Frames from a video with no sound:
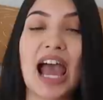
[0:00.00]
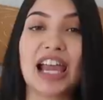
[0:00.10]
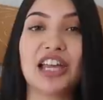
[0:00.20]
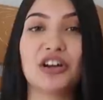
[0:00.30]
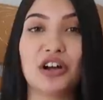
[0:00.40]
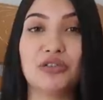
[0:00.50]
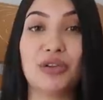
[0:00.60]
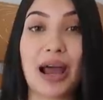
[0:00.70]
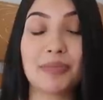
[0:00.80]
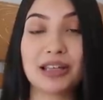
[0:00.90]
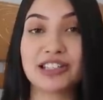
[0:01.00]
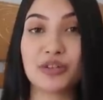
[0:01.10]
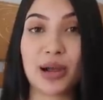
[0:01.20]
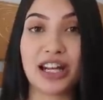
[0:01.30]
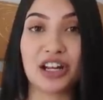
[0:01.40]
I hear a wrap is
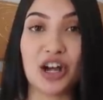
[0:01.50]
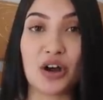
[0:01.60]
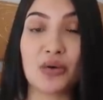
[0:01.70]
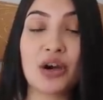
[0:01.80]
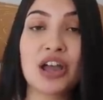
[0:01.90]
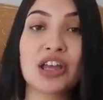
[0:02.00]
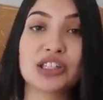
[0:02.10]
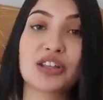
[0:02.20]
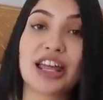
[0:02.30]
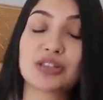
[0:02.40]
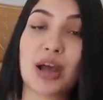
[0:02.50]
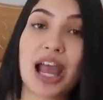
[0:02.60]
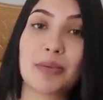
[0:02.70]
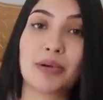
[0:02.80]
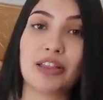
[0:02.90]
the way to go. So that's
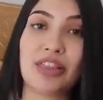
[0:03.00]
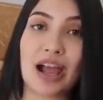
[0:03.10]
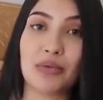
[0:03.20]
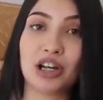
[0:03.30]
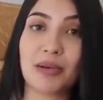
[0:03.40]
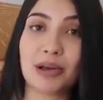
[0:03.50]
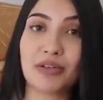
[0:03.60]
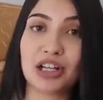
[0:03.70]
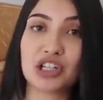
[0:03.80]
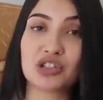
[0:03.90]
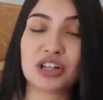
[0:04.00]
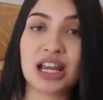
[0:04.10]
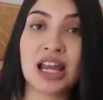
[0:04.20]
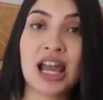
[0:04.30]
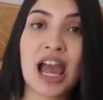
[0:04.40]
why I put that one on my
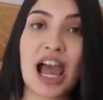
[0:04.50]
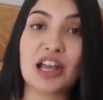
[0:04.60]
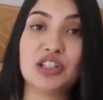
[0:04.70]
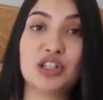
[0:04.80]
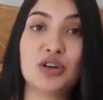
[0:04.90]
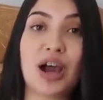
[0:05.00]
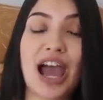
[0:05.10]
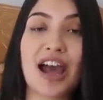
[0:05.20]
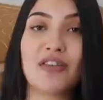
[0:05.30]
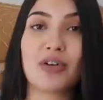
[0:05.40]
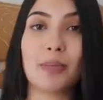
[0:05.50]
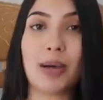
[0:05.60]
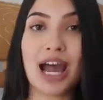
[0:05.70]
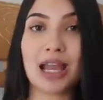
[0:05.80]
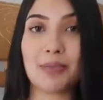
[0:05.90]
registry. I do have
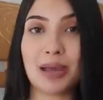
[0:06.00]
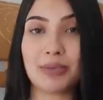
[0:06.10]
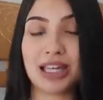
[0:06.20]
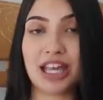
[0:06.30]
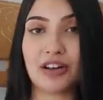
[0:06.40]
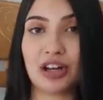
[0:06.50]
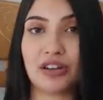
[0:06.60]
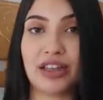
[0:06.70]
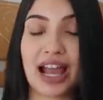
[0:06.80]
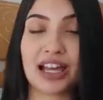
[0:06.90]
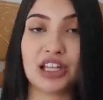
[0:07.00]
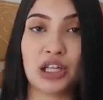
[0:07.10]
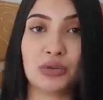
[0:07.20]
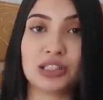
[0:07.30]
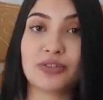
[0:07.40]
my baby carrier that I
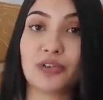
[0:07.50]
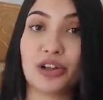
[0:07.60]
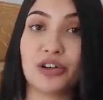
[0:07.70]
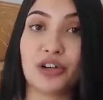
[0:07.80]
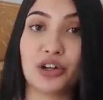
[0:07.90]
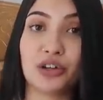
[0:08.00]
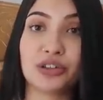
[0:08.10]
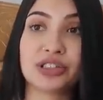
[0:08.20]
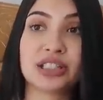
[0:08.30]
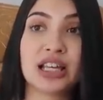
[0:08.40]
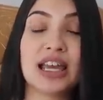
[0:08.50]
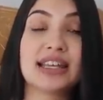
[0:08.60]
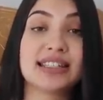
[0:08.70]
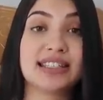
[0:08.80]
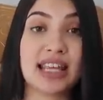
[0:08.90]
use for the girls
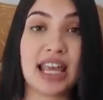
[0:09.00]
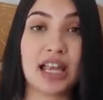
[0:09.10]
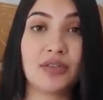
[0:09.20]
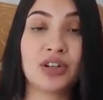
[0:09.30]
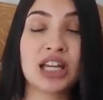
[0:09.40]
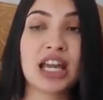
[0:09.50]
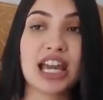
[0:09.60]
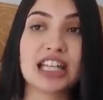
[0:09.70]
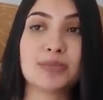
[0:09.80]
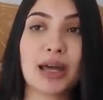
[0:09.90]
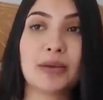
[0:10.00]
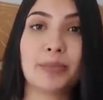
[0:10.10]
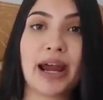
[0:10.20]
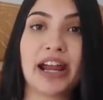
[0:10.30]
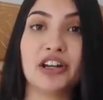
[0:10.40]
saved. It's by the
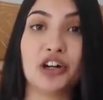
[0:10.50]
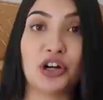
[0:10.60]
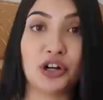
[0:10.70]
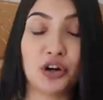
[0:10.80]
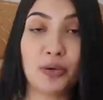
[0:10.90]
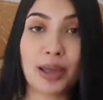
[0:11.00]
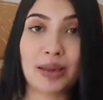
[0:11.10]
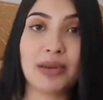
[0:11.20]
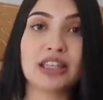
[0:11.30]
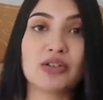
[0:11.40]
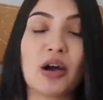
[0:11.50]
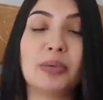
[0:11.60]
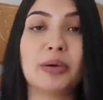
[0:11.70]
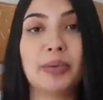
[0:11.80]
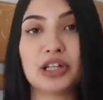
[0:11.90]
brand Ergobaby, so I'll
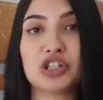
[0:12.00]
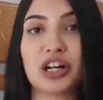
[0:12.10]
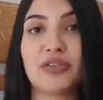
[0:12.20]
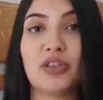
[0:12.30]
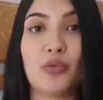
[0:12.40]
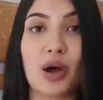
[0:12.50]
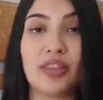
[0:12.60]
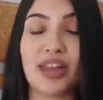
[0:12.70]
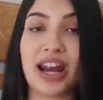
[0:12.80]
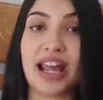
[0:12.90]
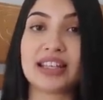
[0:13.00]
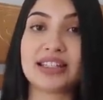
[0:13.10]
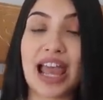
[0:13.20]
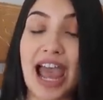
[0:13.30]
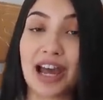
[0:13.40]
put a picture of the one that I
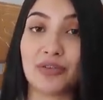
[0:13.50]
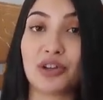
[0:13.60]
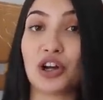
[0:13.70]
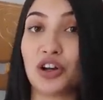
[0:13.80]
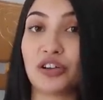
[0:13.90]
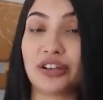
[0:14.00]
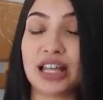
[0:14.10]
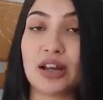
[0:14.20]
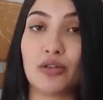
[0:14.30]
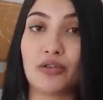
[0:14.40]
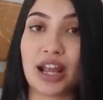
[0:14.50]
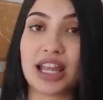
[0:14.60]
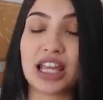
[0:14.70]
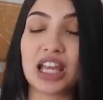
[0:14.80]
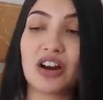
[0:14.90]
have currently right
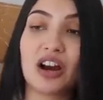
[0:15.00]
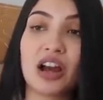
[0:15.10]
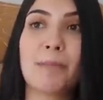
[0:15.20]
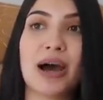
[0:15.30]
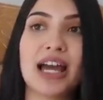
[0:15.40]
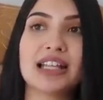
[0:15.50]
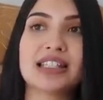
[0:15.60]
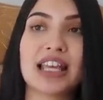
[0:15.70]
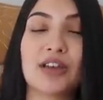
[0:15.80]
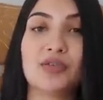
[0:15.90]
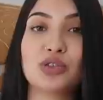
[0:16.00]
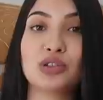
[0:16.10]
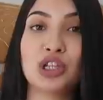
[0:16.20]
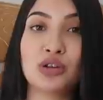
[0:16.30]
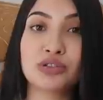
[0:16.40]
here. But if you
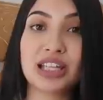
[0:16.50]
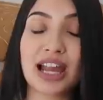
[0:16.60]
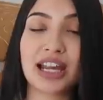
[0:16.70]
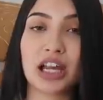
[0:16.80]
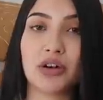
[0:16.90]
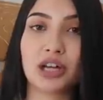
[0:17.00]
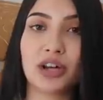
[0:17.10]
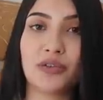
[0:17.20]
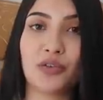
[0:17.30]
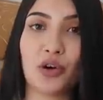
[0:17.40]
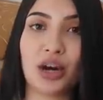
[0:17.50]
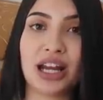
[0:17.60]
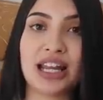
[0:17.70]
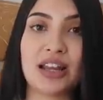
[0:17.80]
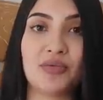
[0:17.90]
use that carrier for
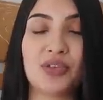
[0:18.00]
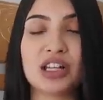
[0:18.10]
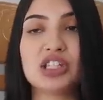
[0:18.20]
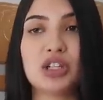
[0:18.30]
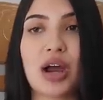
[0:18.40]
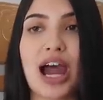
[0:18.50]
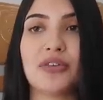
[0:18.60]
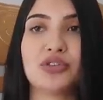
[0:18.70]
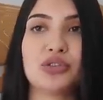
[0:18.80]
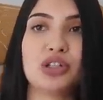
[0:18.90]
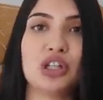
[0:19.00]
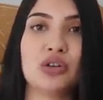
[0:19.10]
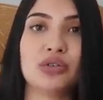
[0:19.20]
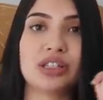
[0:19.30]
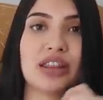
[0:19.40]
an infant, you have to
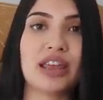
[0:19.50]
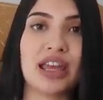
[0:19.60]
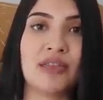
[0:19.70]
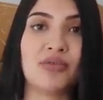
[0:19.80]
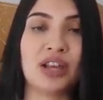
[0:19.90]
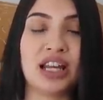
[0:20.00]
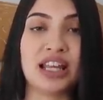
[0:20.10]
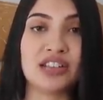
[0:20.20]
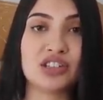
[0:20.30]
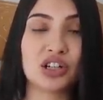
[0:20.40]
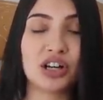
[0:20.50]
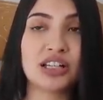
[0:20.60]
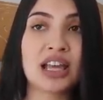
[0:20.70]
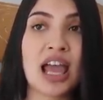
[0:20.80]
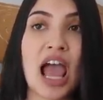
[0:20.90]
use the infant
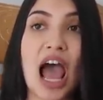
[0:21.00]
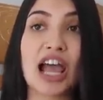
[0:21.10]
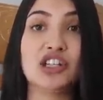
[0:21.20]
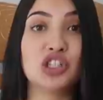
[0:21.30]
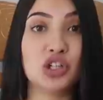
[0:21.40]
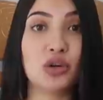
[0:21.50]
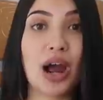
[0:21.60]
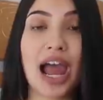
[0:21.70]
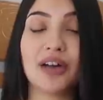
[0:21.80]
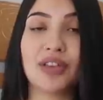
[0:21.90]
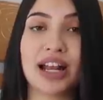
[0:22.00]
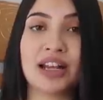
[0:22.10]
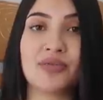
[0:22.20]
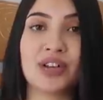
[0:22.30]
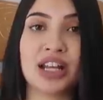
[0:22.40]
insert. I do have that
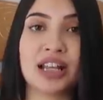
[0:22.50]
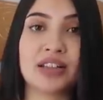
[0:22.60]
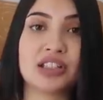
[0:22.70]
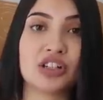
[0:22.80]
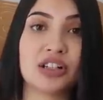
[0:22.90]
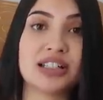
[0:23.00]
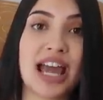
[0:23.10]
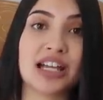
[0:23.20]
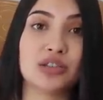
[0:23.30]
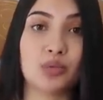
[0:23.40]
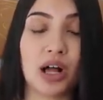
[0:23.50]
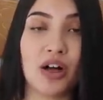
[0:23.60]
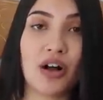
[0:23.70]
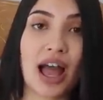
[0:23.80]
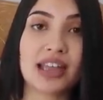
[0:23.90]
infant insert as
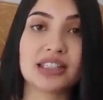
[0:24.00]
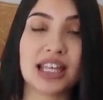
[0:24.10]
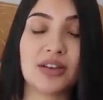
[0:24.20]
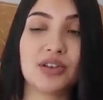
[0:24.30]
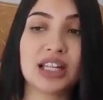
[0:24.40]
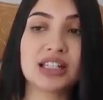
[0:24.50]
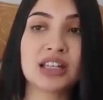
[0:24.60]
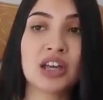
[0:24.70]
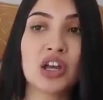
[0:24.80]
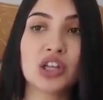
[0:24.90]
well. I saved it.